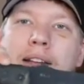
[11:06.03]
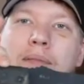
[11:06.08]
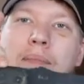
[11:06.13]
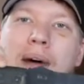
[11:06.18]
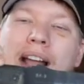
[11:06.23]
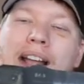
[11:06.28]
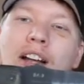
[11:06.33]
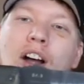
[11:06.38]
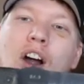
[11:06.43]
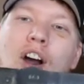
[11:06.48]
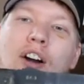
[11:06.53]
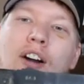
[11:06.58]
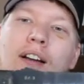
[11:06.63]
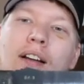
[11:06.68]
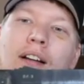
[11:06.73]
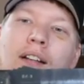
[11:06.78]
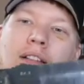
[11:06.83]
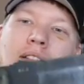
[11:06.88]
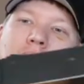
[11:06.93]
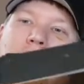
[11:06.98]
to
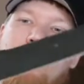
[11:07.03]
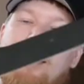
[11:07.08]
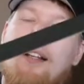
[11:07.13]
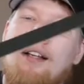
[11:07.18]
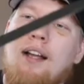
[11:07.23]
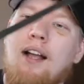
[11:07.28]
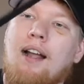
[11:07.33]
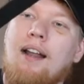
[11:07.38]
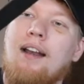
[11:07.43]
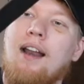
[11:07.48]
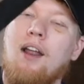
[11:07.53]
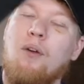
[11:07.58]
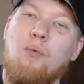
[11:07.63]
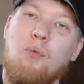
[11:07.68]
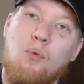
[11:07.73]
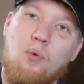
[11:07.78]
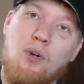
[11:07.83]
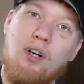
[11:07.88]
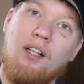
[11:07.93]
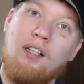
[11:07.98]
micarta, and I
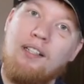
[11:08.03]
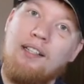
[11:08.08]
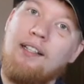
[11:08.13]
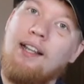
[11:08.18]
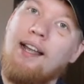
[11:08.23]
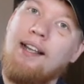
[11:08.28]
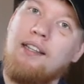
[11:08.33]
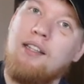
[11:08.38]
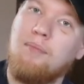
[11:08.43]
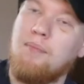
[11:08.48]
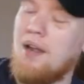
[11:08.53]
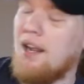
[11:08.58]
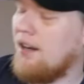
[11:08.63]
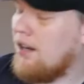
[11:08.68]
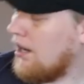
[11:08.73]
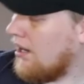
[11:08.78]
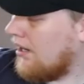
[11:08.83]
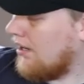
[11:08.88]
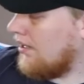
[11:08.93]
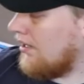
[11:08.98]
really like the
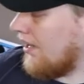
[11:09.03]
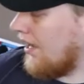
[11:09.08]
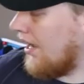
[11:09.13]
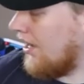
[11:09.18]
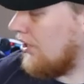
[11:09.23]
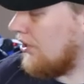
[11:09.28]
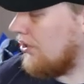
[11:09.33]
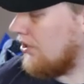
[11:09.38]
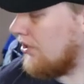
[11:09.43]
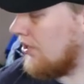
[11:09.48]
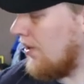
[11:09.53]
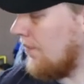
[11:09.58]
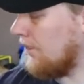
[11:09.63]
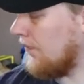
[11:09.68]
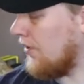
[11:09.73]
micarta handles.